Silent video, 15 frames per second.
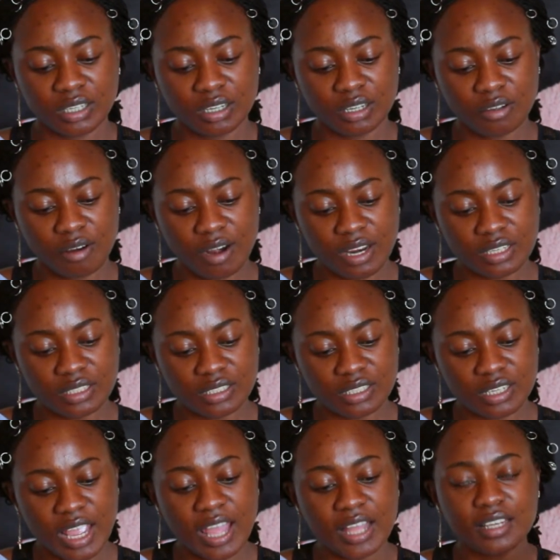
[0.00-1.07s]

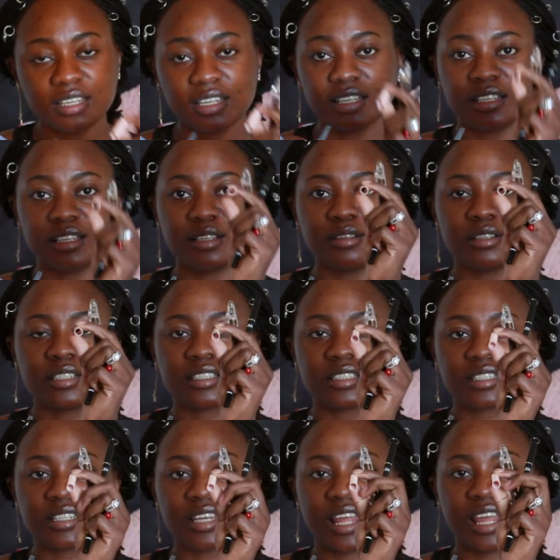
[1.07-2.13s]
Alrighty, and it
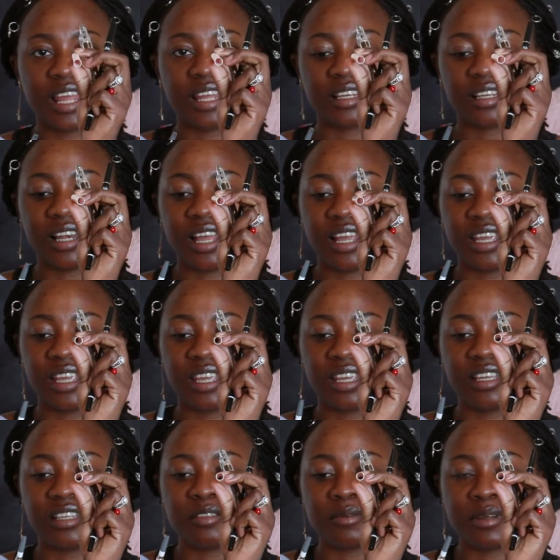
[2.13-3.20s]
looks that like
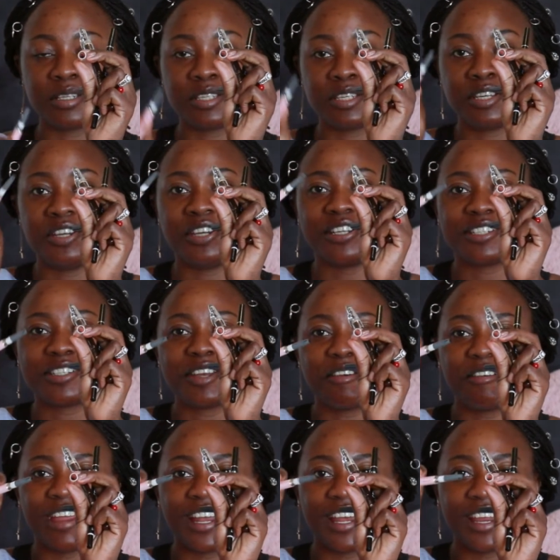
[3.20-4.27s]
it was used
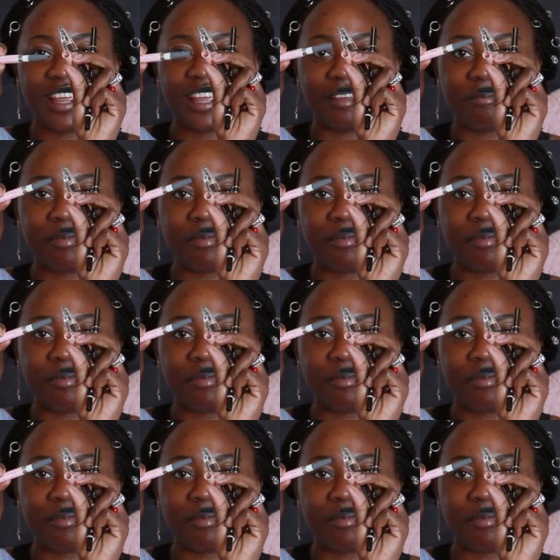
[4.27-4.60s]
already,